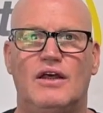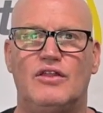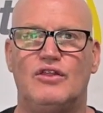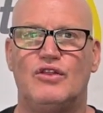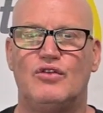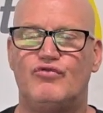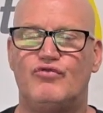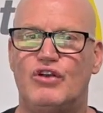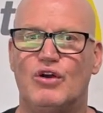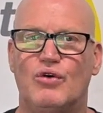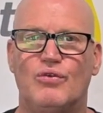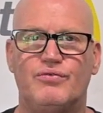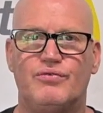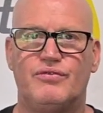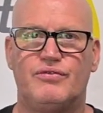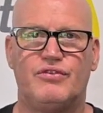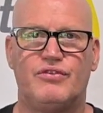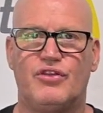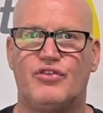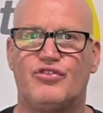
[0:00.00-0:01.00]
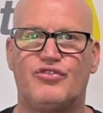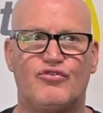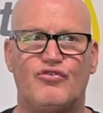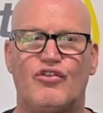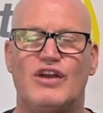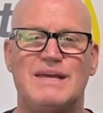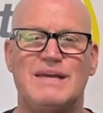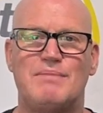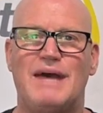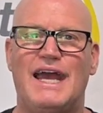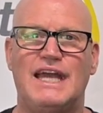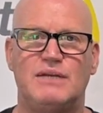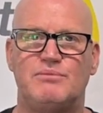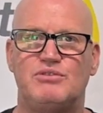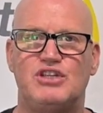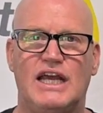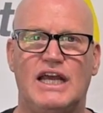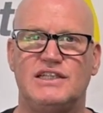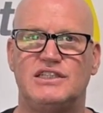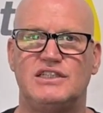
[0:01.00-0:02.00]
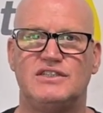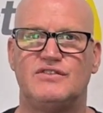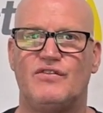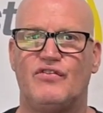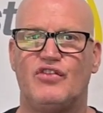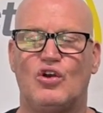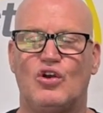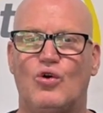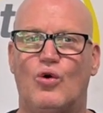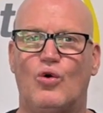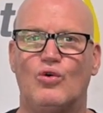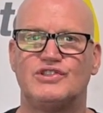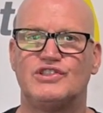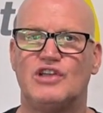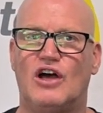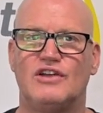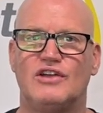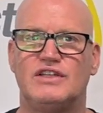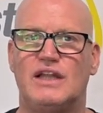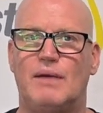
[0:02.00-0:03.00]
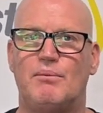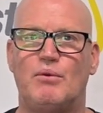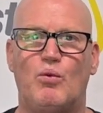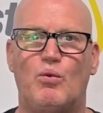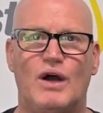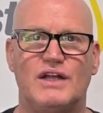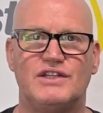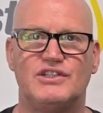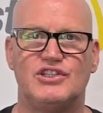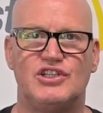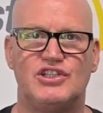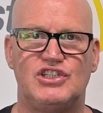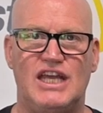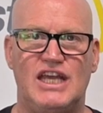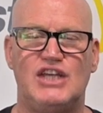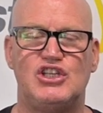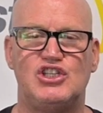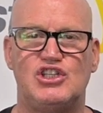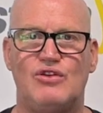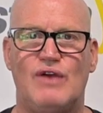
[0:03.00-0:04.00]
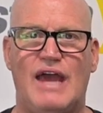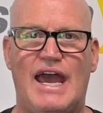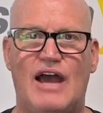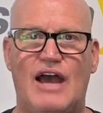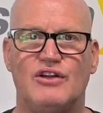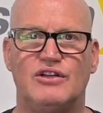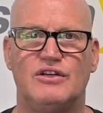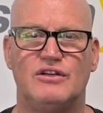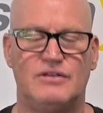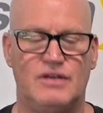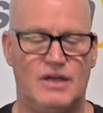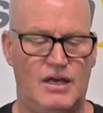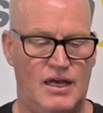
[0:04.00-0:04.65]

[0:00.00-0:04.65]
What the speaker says: The 3 main objectives of the course are: number 1, to teach you how to